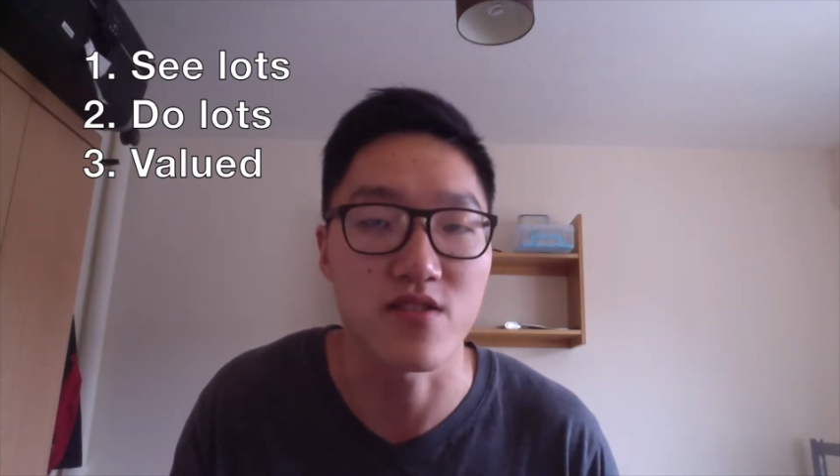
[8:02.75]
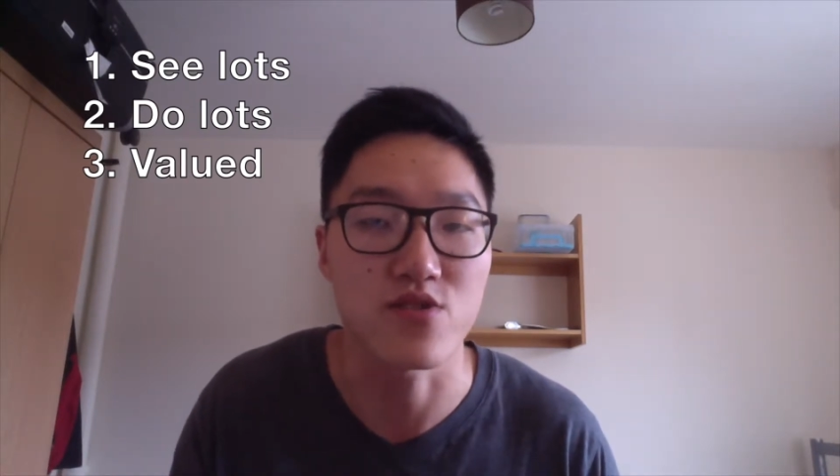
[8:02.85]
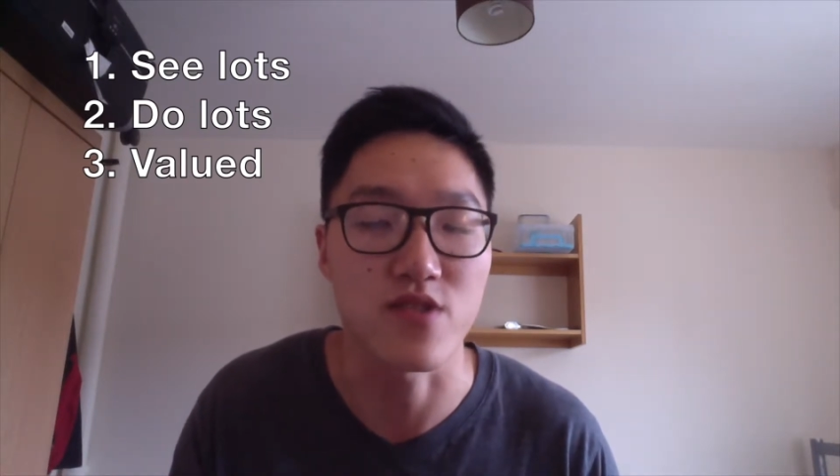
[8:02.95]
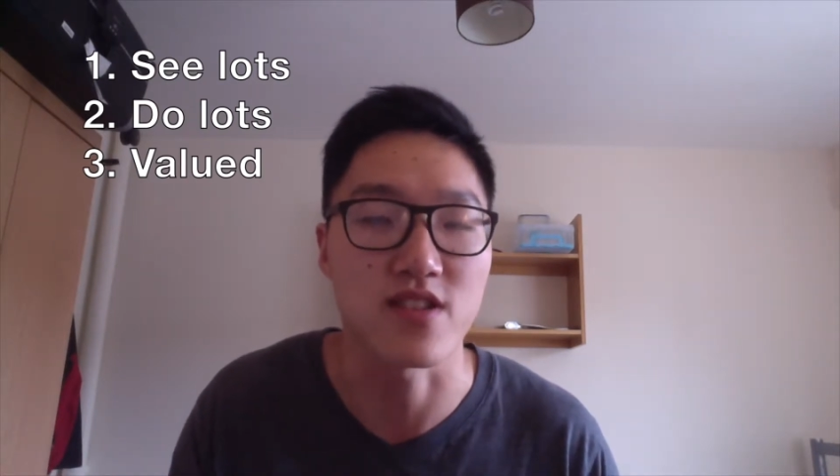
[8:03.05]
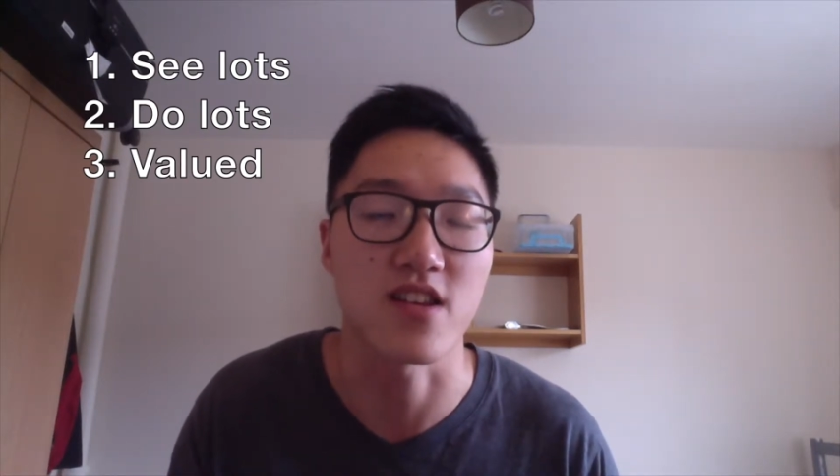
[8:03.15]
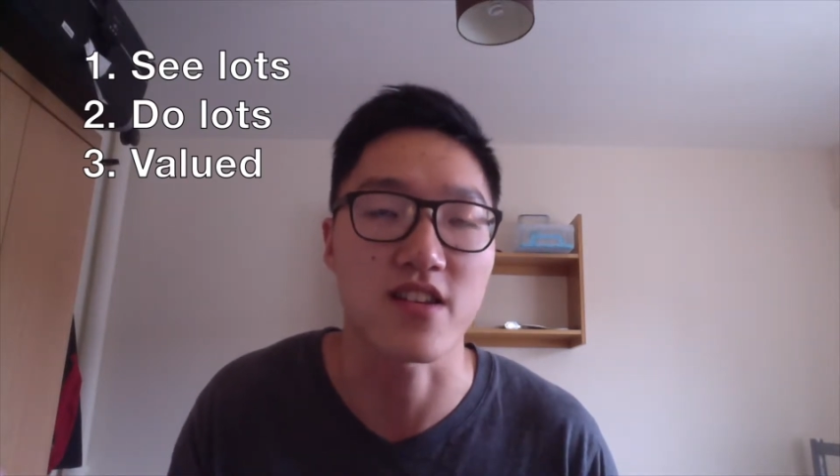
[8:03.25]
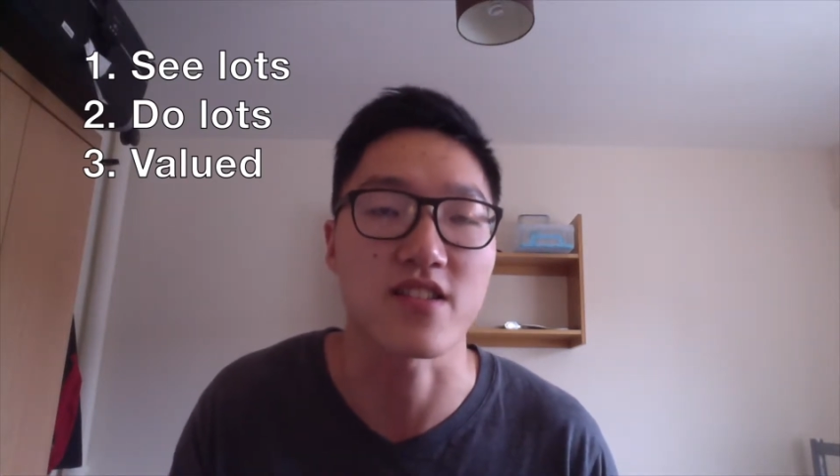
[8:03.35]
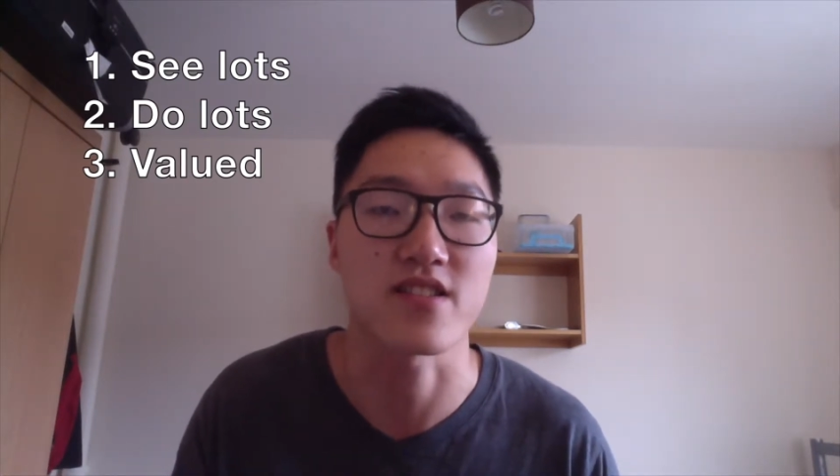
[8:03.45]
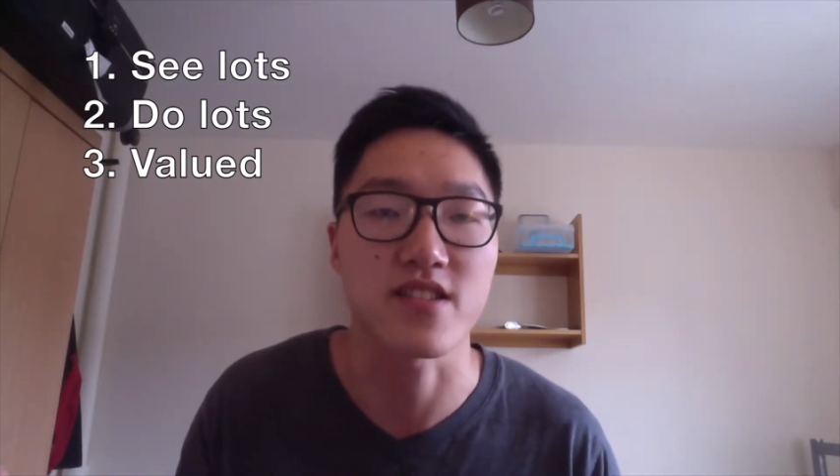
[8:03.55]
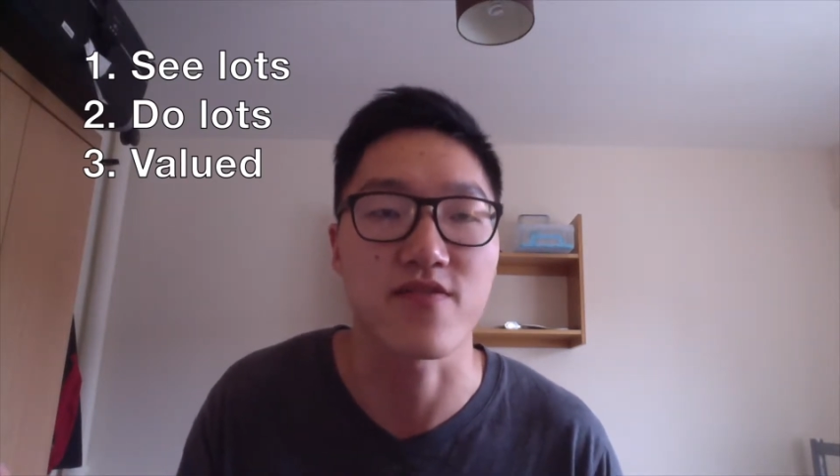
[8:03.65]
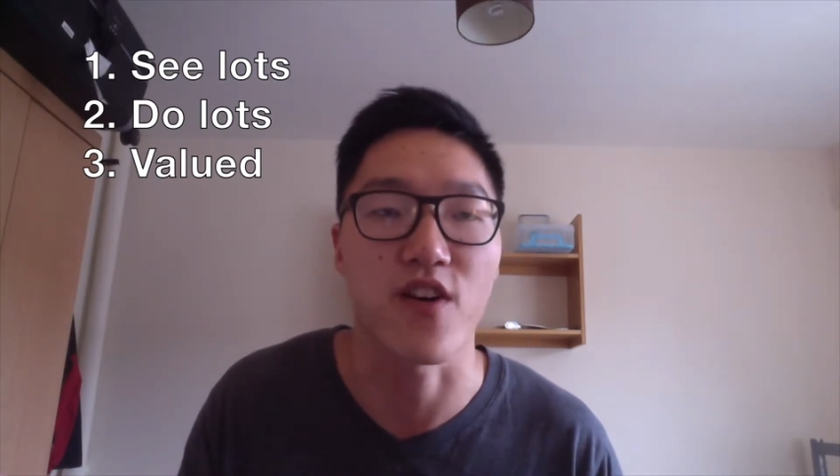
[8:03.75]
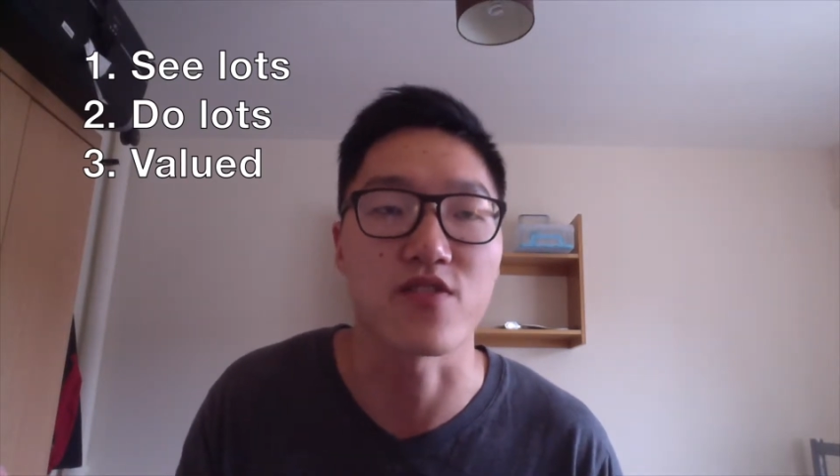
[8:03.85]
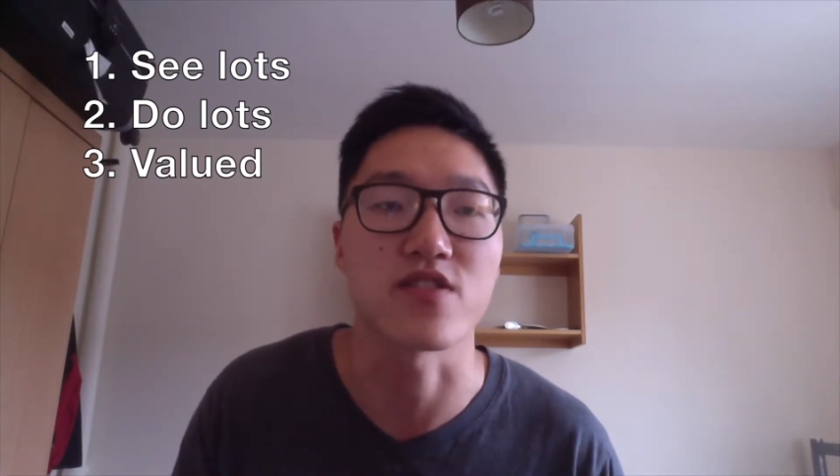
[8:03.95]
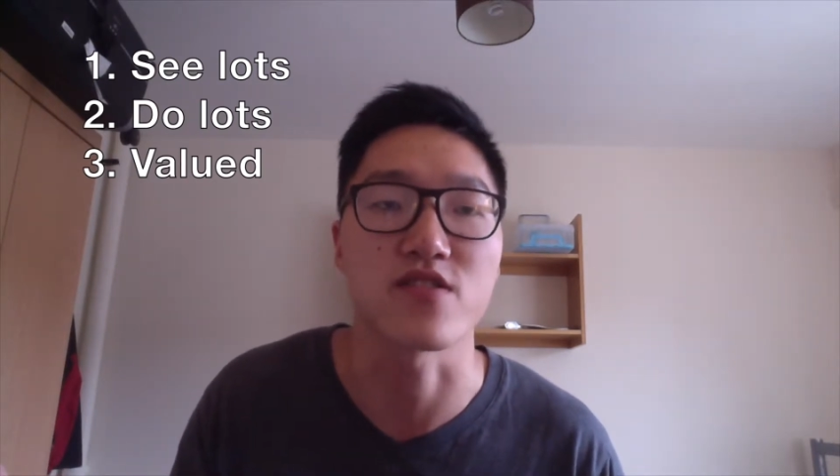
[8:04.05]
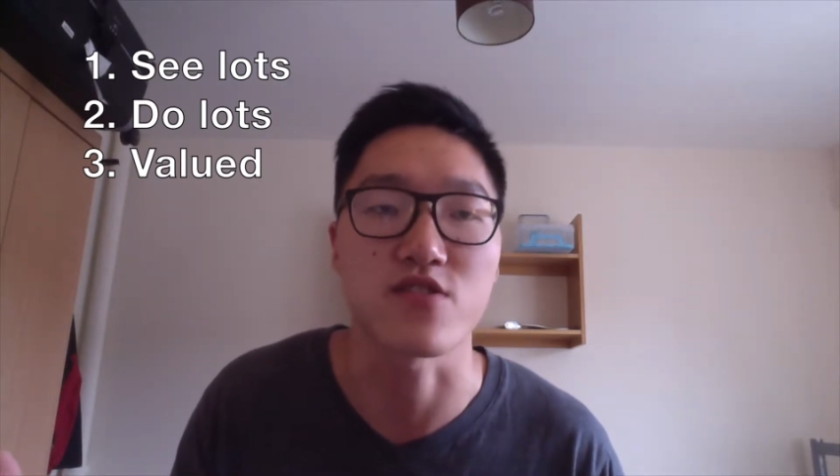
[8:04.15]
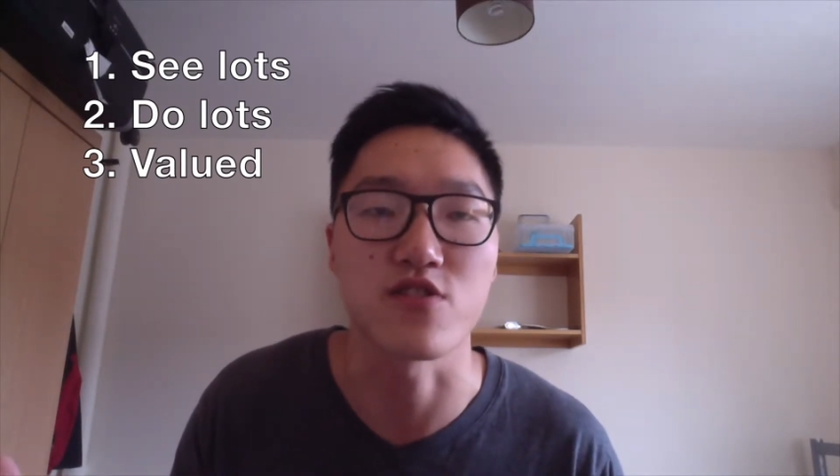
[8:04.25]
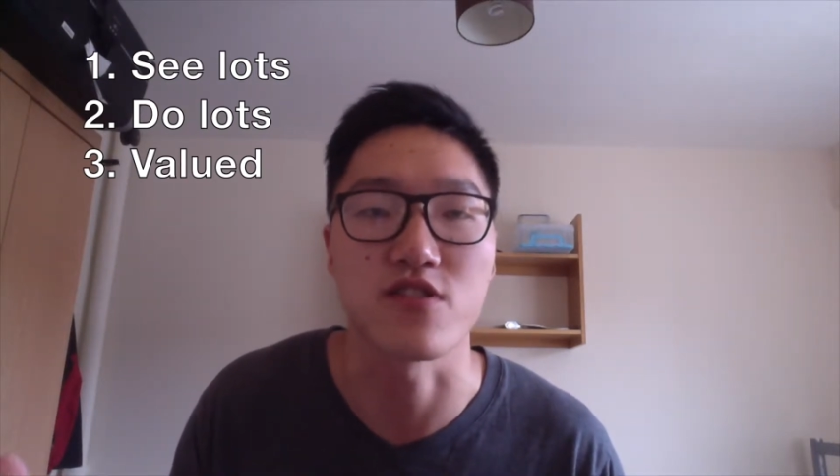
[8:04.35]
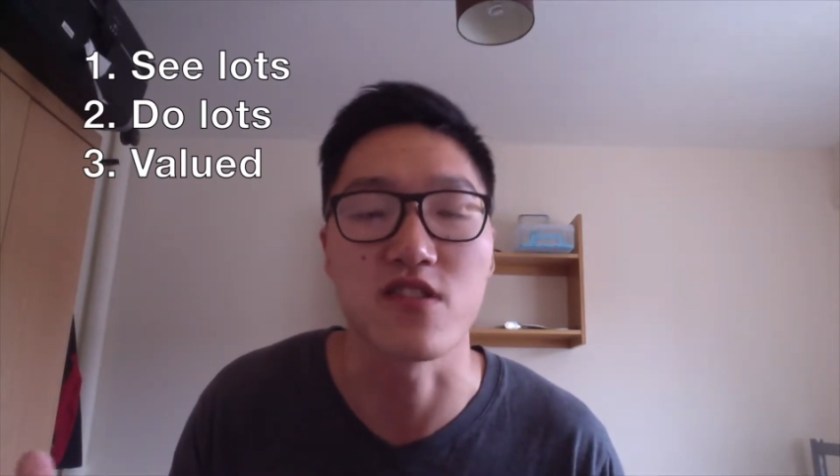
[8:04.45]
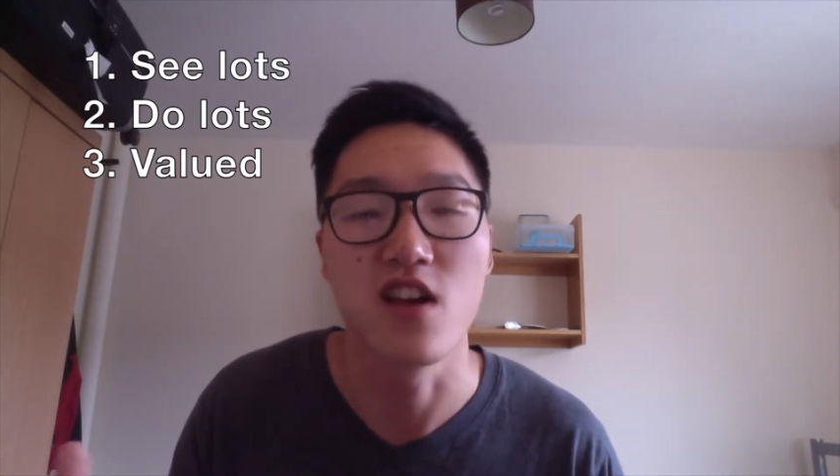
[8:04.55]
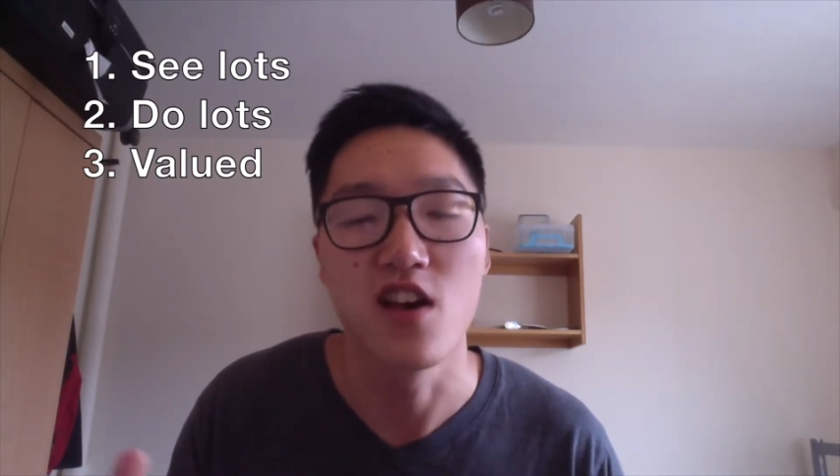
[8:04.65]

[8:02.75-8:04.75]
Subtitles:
treated like a final year student.